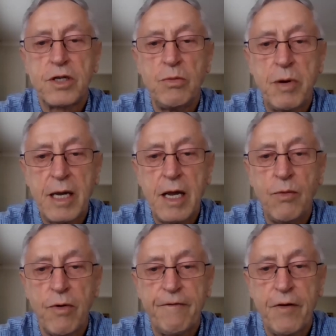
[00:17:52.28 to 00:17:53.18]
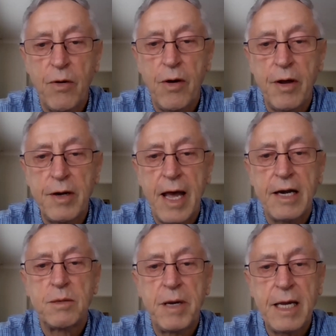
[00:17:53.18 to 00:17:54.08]
to be referred
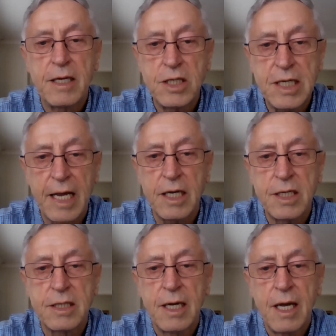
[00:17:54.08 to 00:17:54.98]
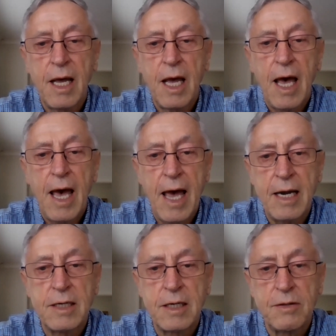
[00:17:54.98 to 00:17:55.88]
and to be assessed.
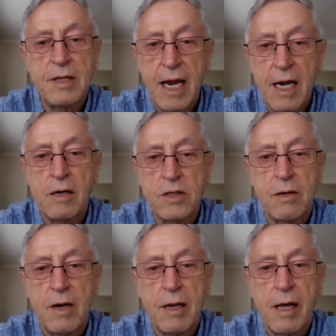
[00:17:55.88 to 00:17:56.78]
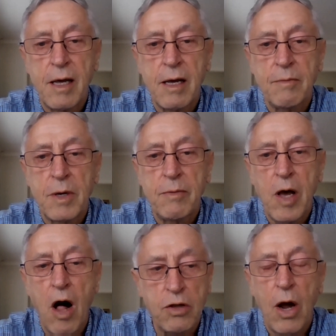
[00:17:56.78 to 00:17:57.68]
And then
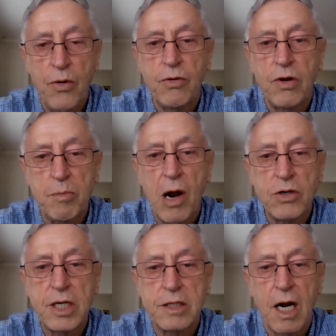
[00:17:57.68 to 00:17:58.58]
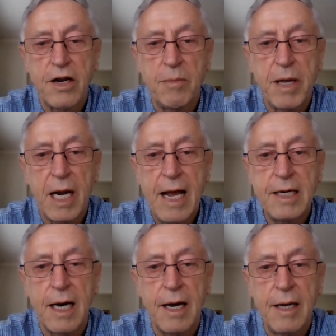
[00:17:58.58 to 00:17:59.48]
I'll go through the process a little bit
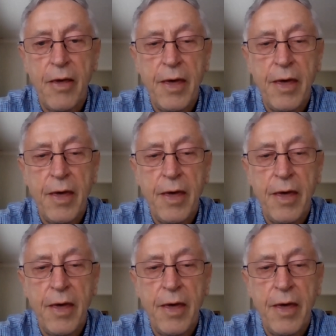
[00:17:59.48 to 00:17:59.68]
later.